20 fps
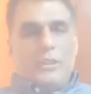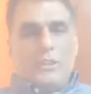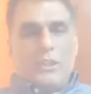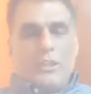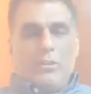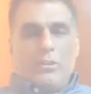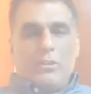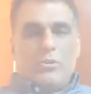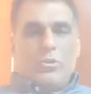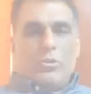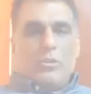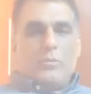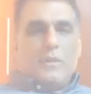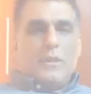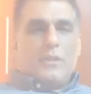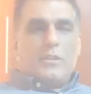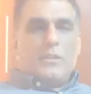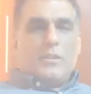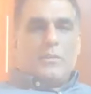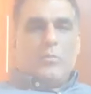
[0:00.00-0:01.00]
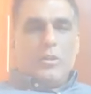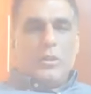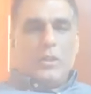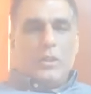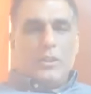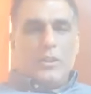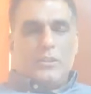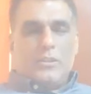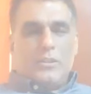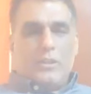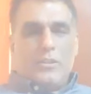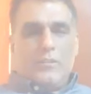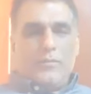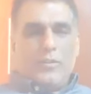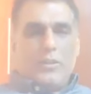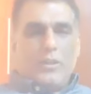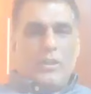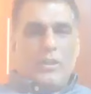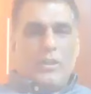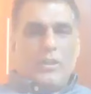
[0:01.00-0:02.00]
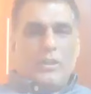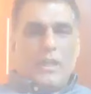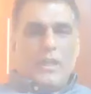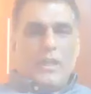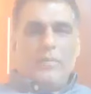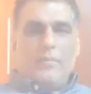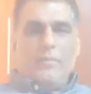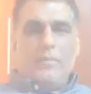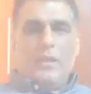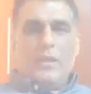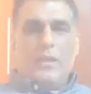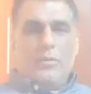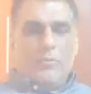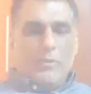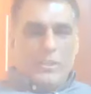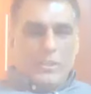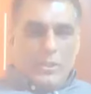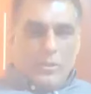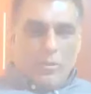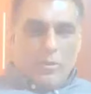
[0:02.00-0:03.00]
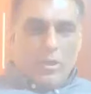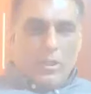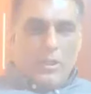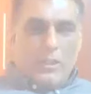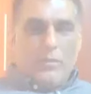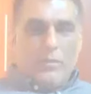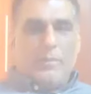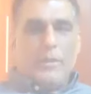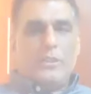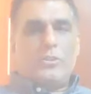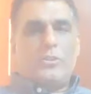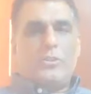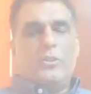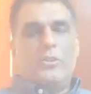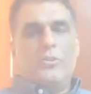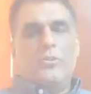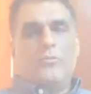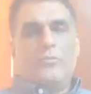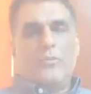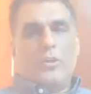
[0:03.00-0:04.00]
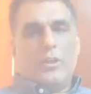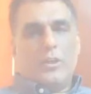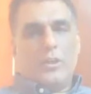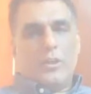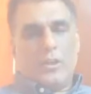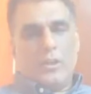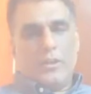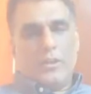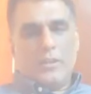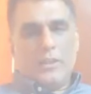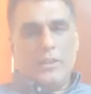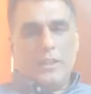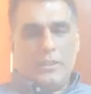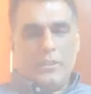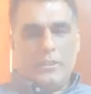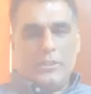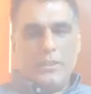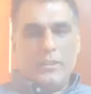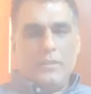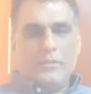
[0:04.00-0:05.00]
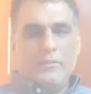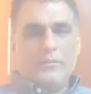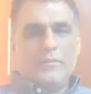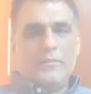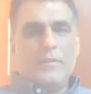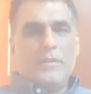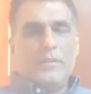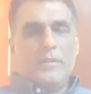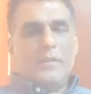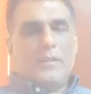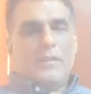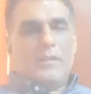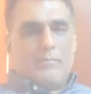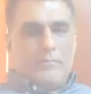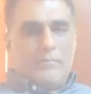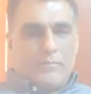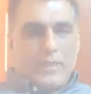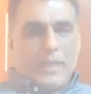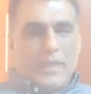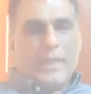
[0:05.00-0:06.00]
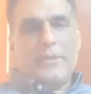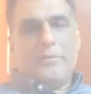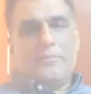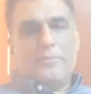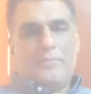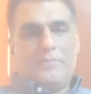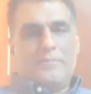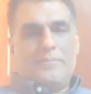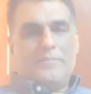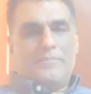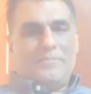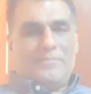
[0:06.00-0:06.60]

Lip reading: Distinguished Toastmaster Mohanakrishnan, for your time. Wishing all the best to you for your election. Thank you.